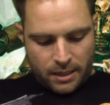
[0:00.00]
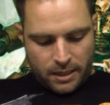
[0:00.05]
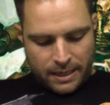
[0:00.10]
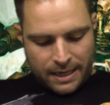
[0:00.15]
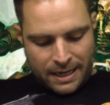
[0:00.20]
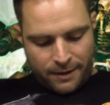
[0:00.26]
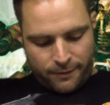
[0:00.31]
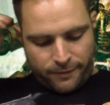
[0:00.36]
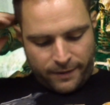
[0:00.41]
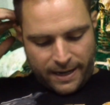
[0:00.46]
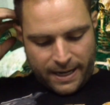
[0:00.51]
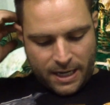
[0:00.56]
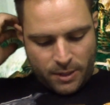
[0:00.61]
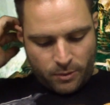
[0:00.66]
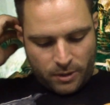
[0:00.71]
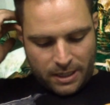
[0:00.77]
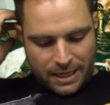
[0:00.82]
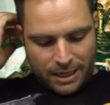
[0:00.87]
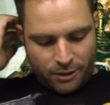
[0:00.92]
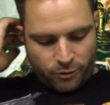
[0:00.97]
any phase.
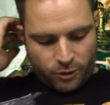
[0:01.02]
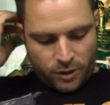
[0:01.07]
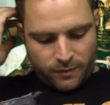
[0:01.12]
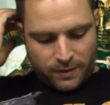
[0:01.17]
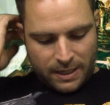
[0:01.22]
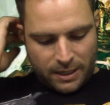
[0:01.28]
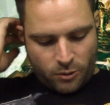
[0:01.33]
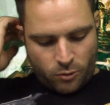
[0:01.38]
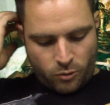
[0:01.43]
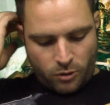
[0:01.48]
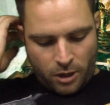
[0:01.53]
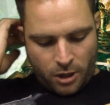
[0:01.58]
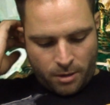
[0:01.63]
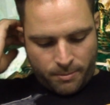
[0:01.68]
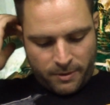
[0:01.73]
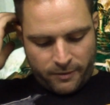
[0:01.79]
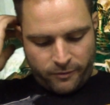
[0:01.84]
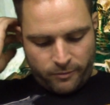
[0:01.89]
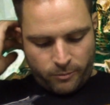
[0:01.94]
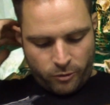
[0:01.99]
When a Necron's vehicle army
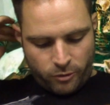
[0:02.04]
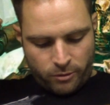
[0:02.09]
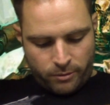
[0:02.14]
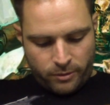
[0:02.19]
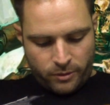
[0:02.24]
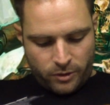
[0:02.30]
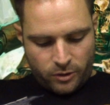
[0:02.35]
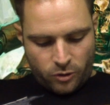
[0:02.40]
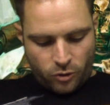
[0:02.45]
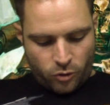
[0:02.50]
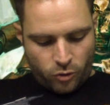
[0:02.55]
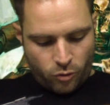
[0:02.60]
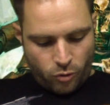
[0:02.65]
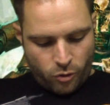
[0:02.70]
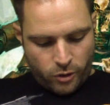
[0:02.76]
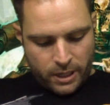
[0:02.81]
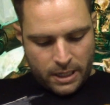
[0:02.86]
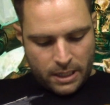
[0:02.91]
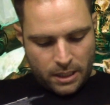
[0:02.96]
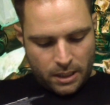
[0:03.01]
from your order is
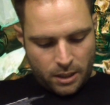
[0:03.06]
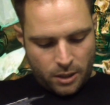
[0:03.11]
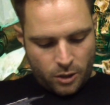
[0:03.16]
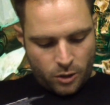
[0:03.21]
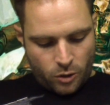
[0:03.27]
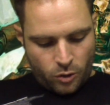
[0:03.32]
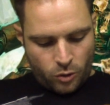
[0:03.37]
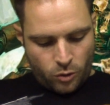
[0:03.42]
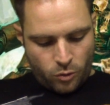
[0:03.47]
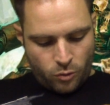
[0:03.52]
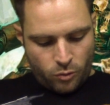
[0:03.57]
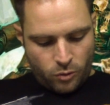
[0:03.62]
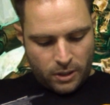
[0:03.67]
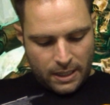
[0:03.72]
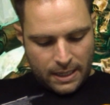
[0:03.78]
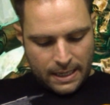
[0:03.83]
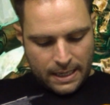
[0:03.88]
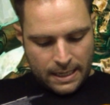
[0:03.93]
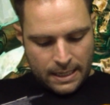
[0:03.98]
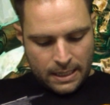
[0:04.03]
destroyed, you
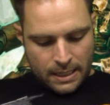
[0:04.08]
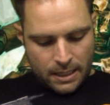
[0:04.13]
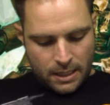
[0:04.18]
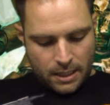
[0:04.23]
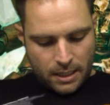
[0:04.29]
can